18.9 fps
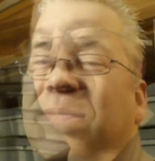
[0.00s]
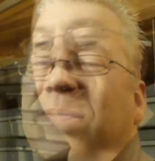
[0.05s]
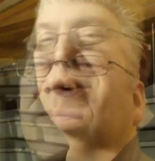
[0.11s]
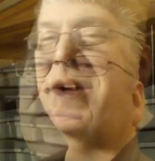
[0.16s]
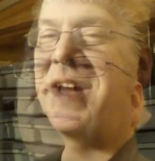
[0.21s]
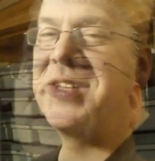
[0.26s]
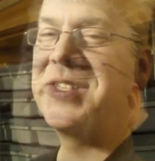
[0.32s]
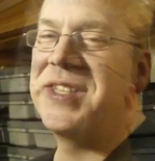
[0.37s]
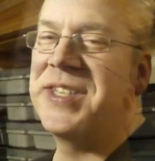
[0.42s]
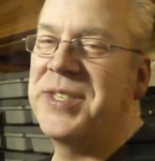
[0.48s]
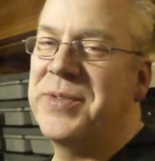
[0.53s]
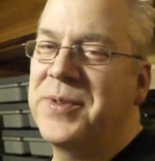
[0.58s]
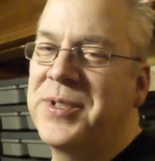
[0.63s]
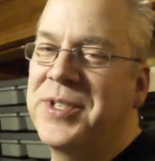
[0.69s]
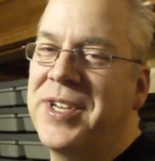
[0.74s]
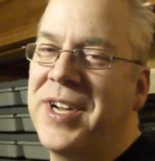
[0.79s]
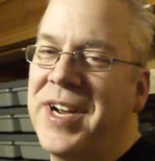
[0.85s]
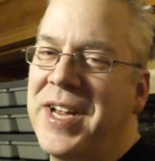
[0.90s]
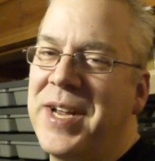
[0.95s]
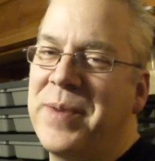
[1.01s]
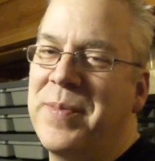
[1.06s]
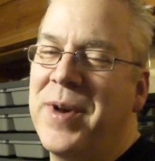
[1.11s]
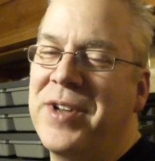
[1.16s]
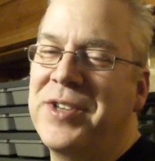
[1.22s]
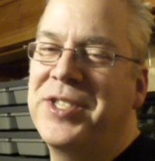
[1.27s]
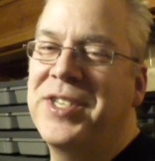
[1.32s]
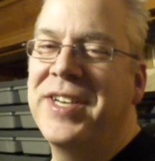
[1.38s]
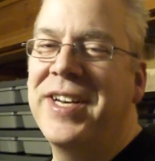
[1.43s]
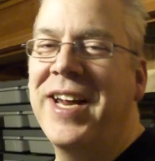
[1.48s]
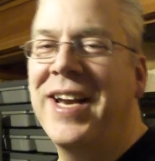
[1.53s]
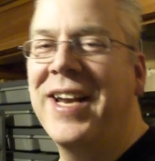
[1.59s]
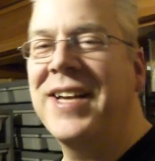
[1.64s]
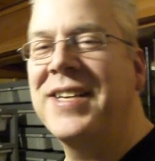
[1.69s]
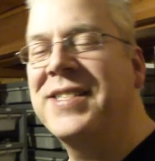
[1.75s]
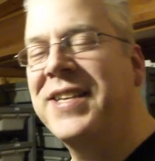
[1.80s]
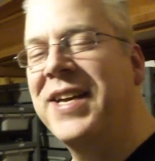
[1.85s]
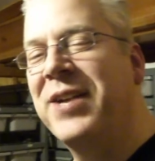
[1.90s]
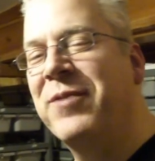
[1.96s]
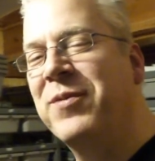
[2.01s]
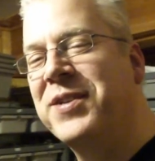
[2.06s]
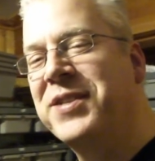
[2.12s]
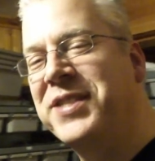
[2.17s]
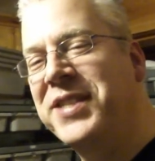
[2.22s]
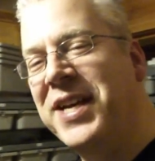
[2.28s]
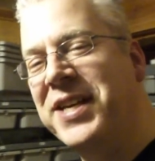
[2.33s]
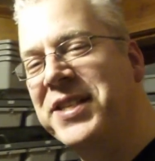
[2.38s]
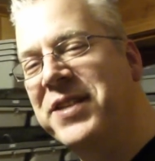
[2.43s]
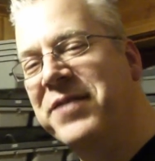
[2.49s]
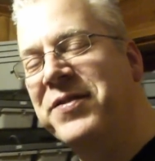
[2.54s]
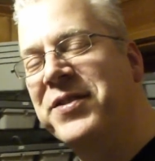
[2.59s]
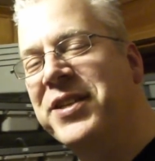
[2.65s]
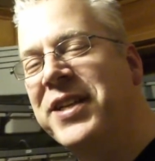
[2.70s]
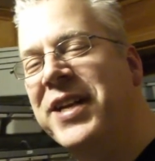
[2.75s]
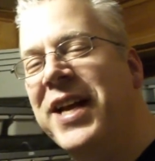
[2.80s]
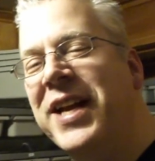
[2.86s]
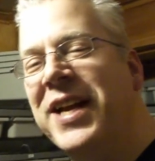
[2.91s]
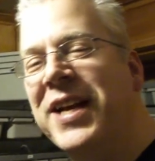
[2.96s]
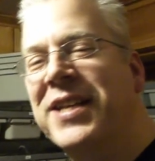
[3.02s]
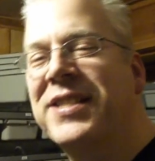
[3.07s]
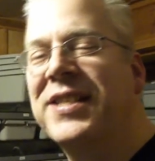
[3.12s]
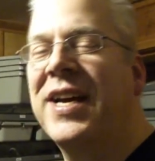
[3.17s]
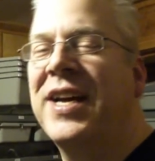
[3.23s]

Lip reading: Okay, since we're talking about genetics and recessive genetics,